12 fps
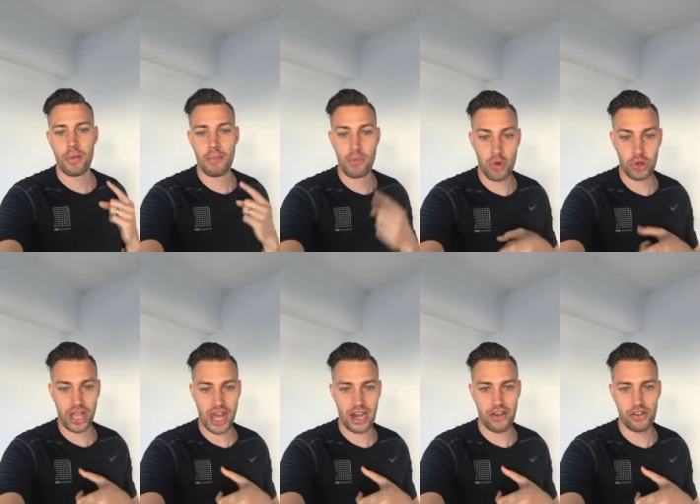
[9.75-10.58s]
more
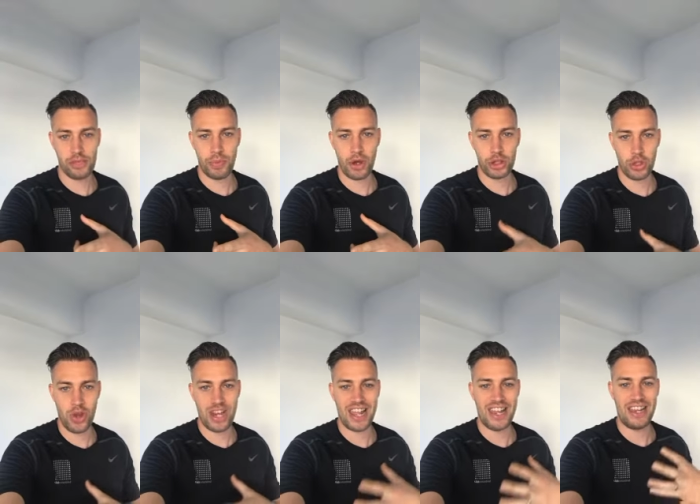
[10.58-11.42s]
calories by
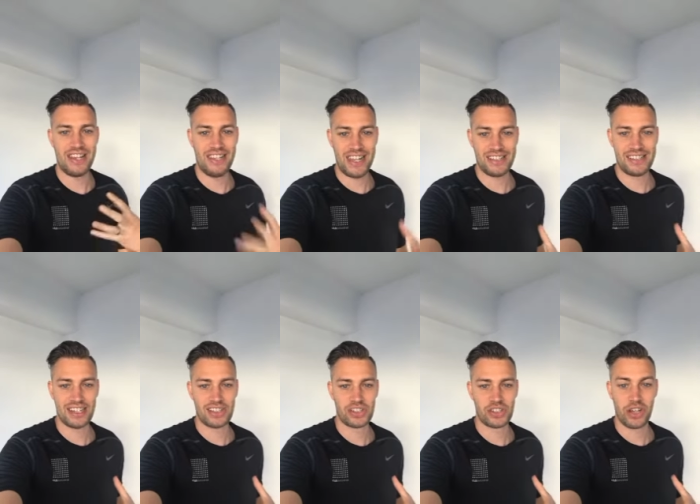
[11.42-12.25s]
doing less
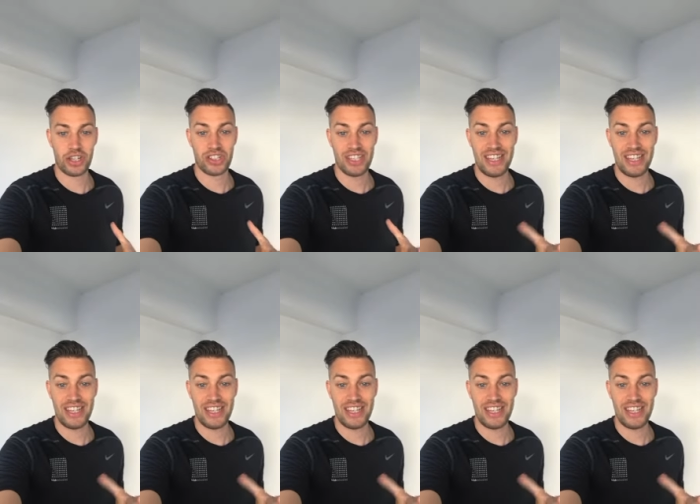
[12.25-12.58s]
exercise.